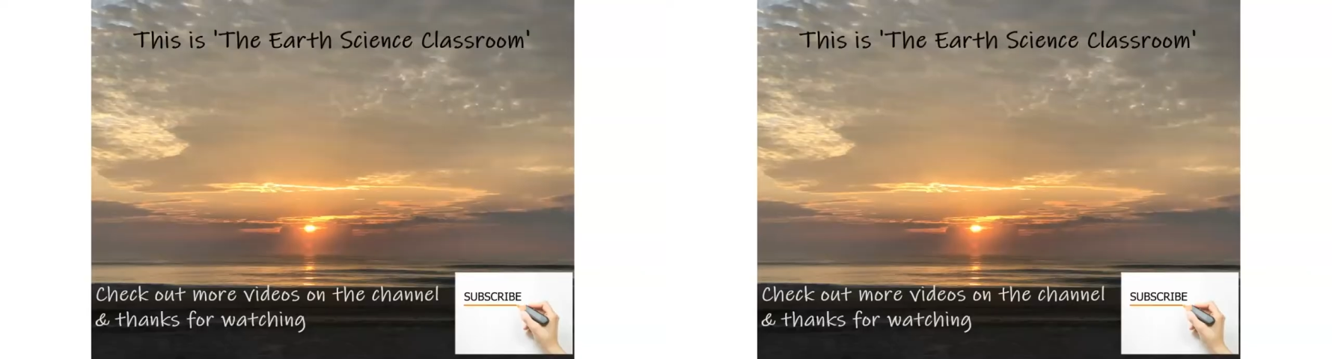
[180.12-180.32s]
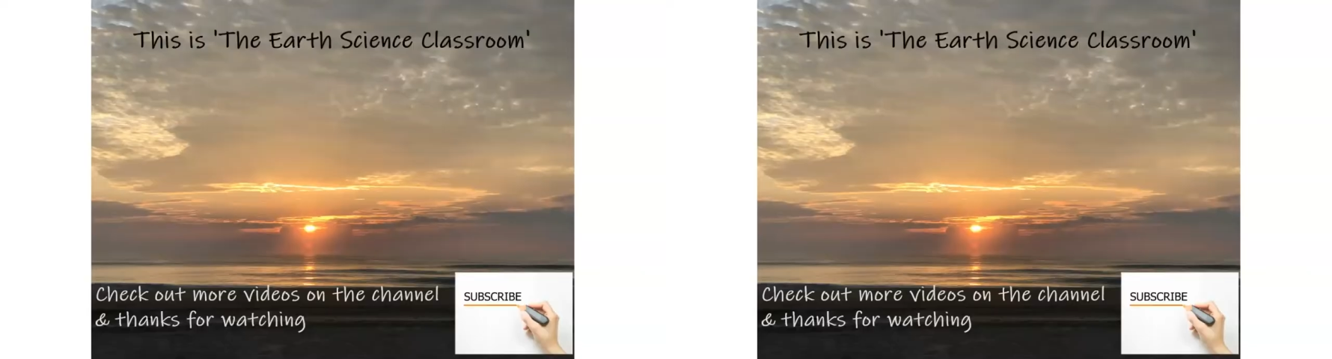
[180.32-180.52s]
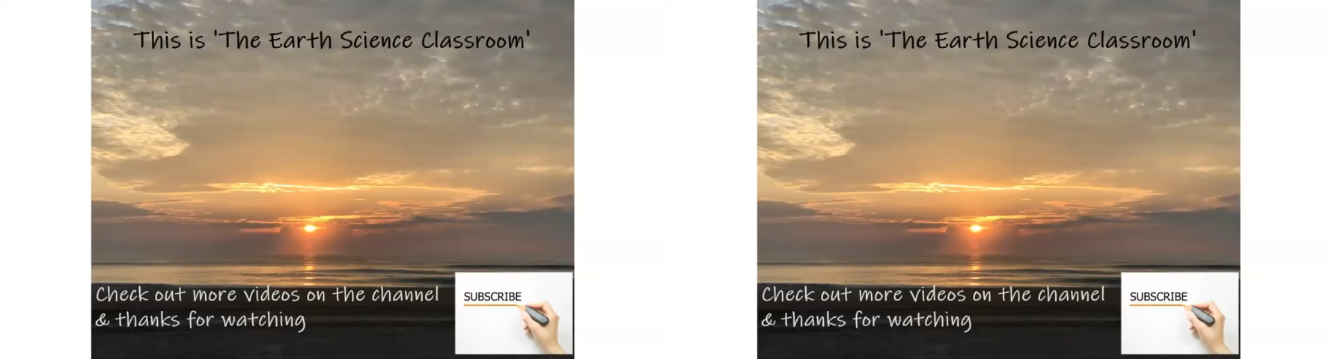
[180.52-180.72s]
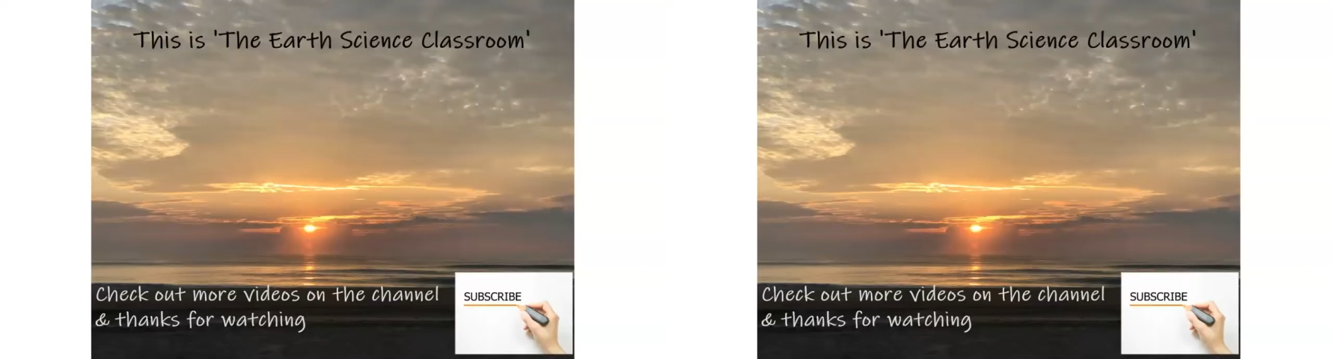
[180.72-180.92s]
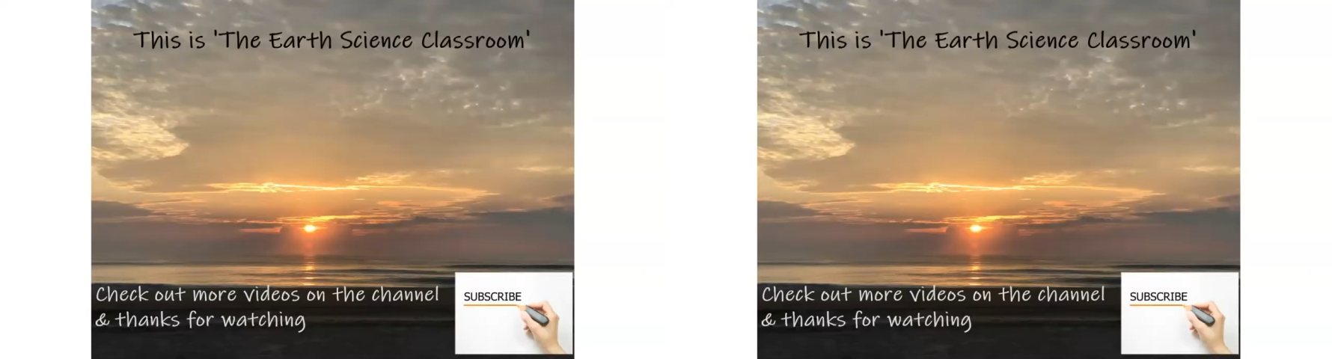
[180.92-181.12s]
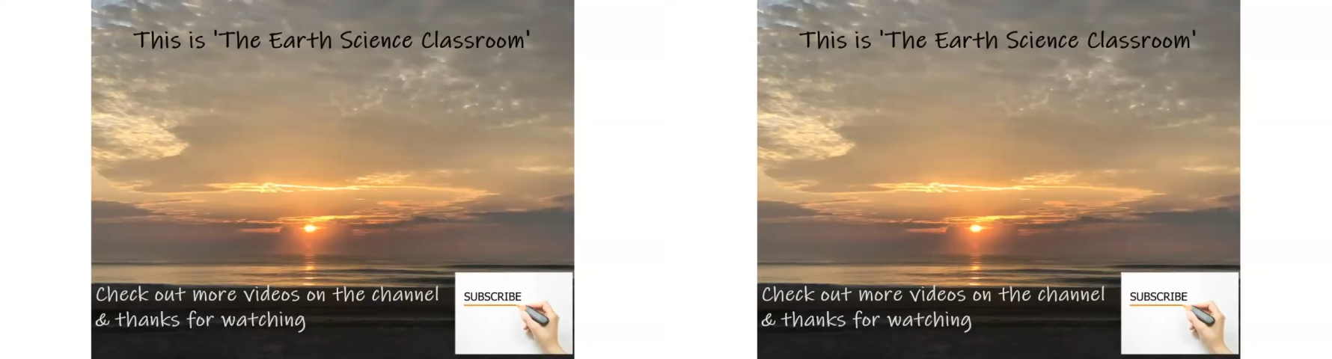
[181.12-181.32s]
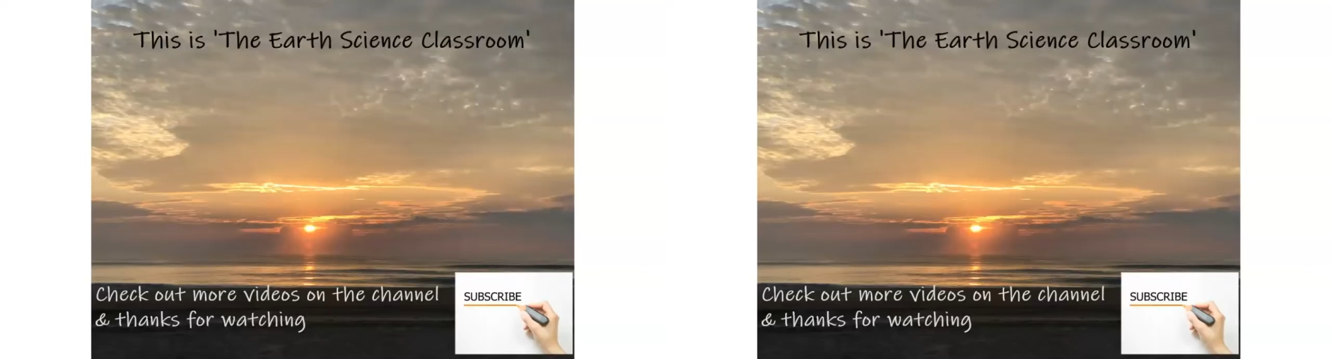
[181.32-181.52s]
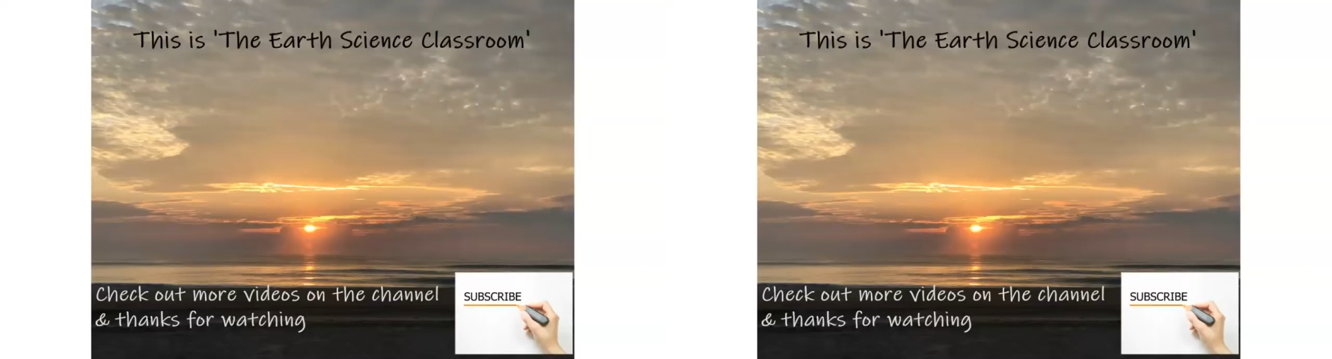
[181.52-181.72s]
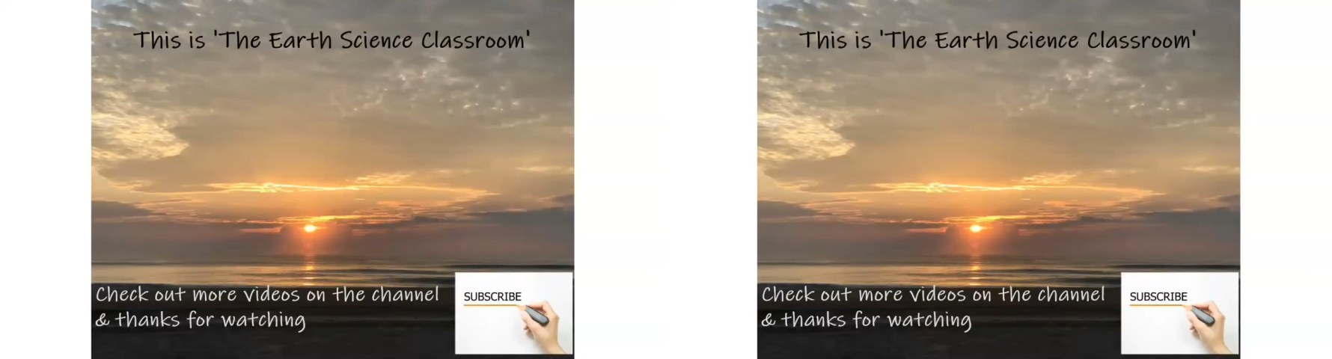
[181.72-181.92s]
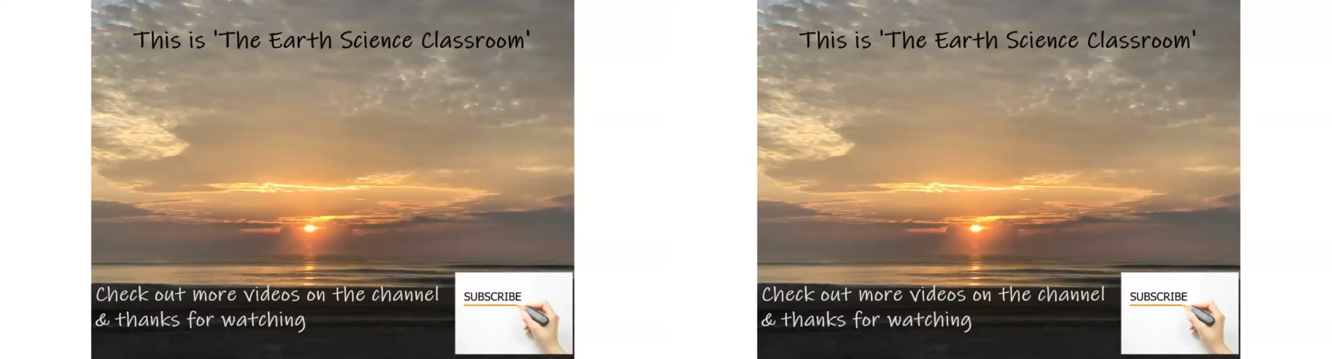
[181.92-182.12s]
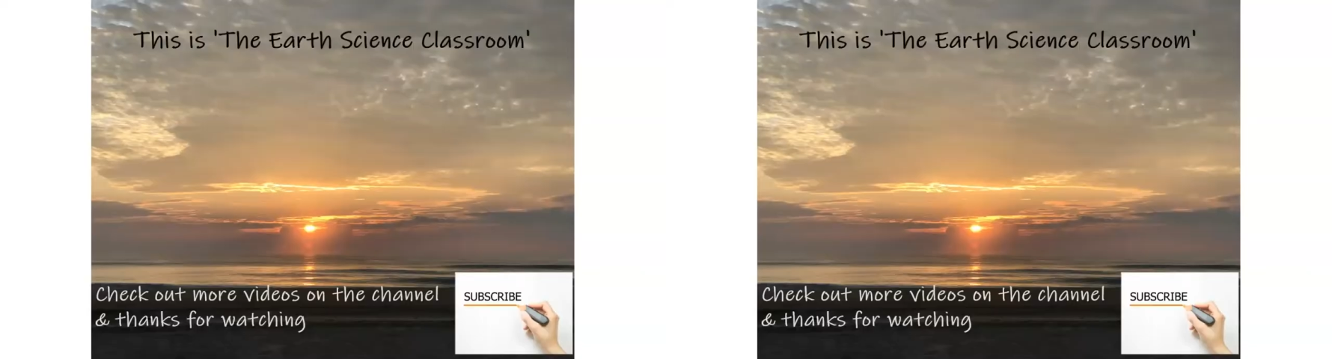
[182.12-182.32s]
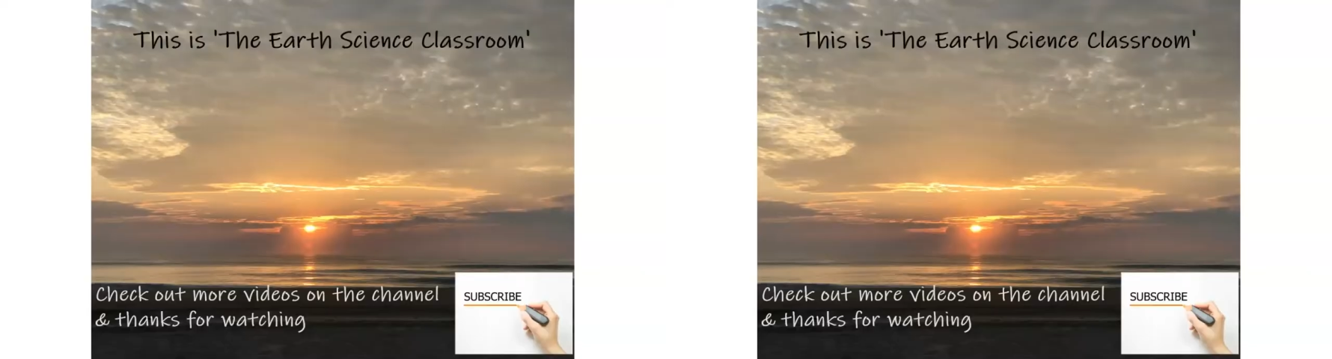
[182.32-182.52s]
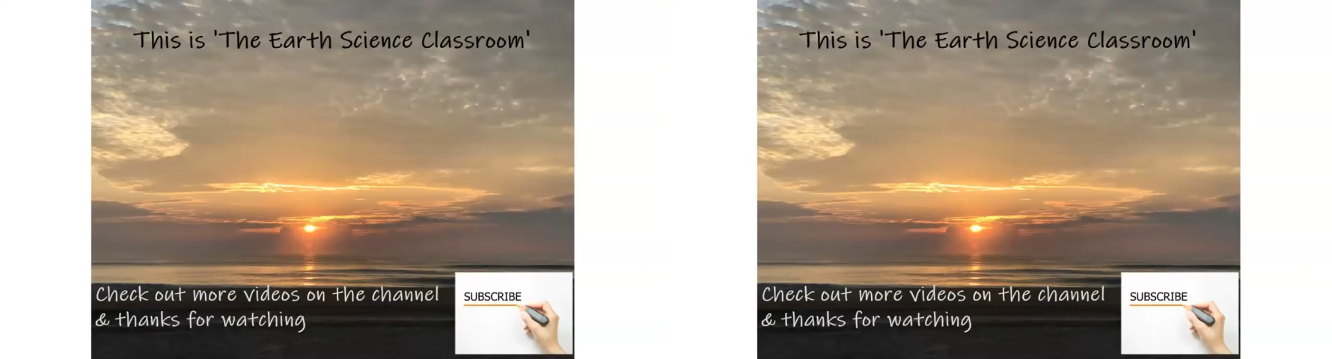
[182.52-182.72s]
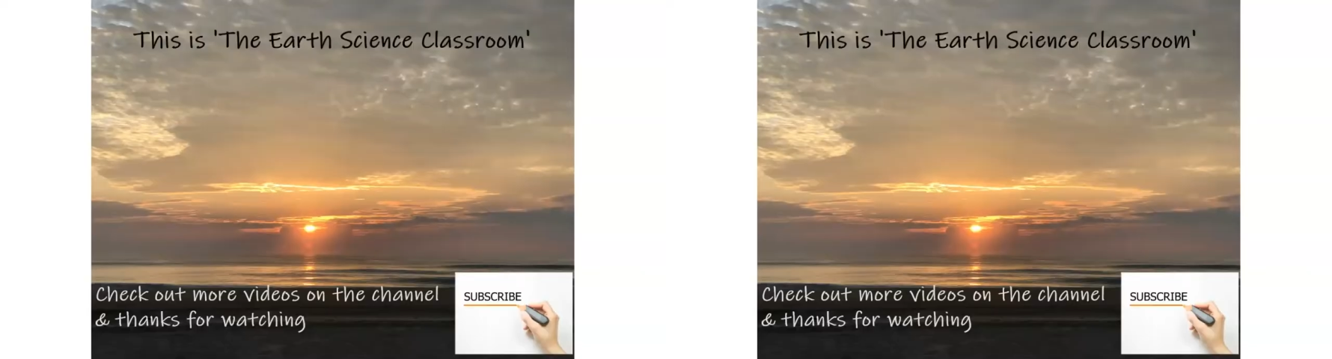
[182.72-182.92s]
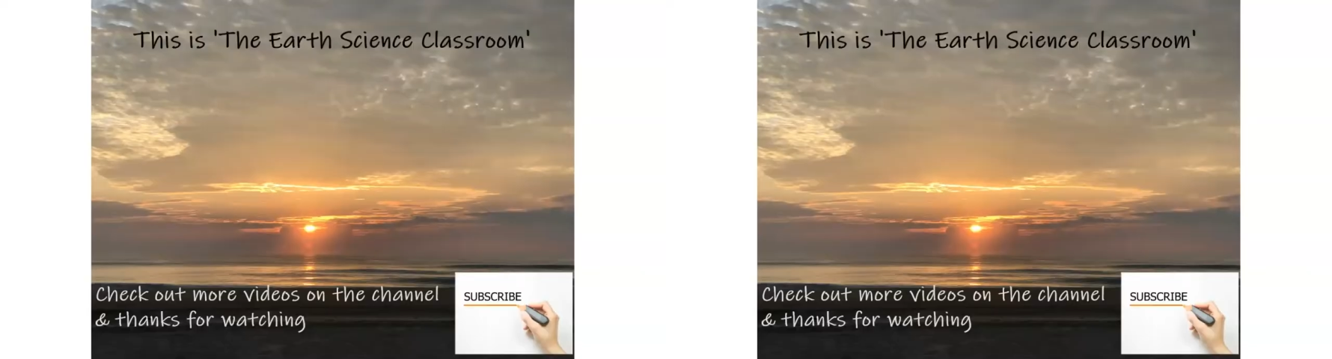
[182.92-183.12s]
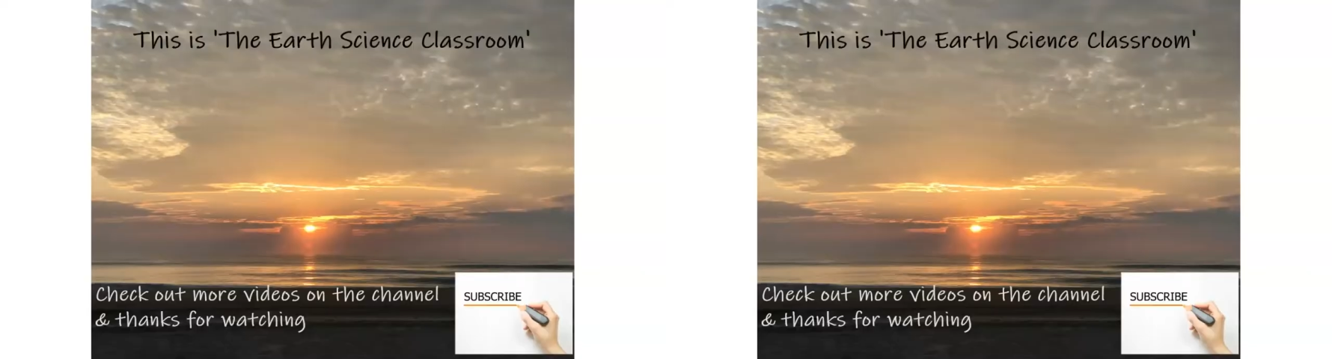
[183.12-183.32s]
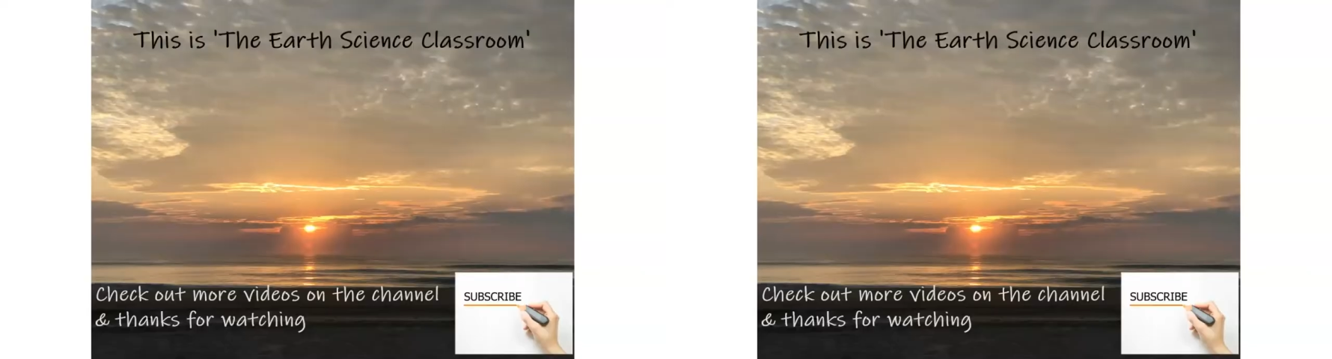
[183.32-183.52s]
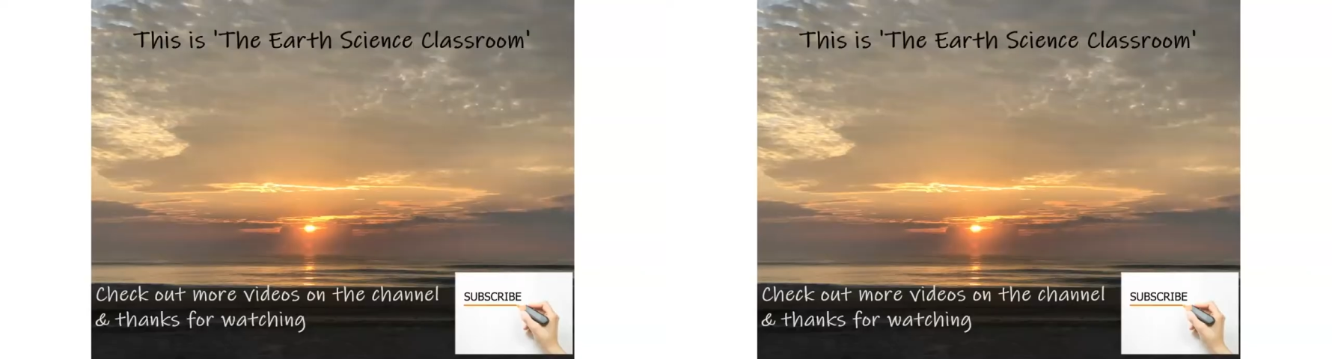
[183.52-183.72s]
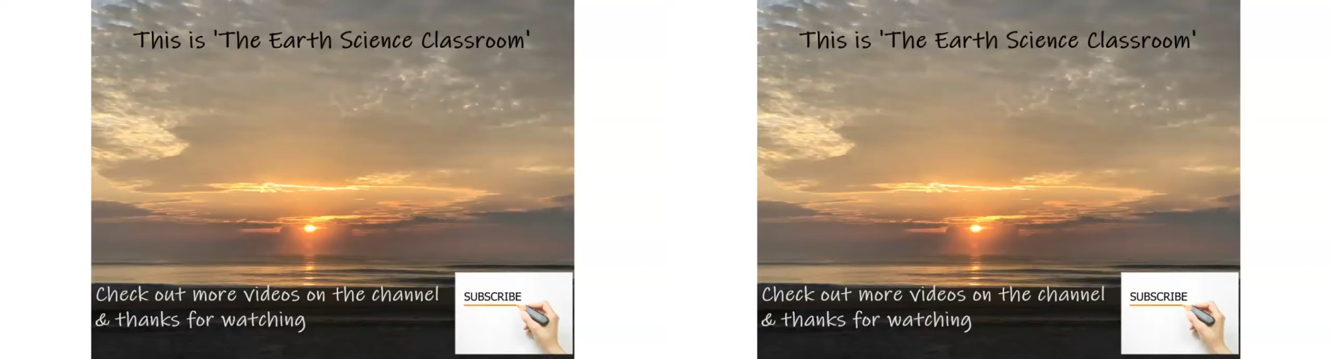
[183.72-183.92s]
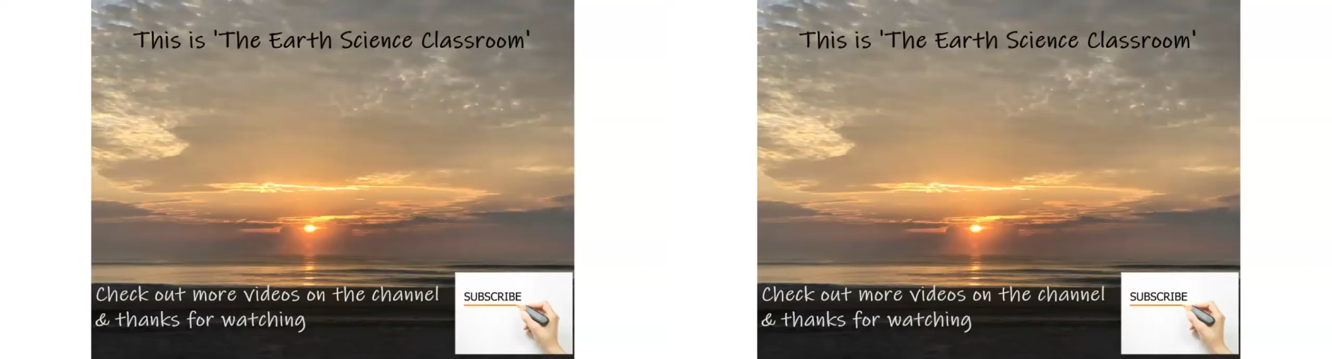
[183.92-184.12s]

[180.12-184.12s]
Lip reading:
Nobody's mouth can be seen.